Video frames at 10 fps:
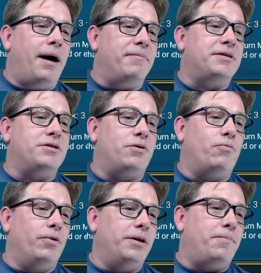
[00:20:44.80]
this is a
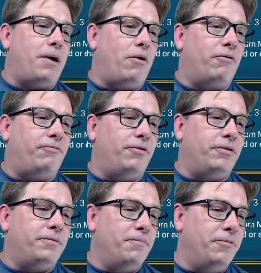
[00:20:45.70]
really
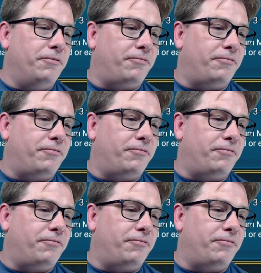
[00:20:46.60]
powerful move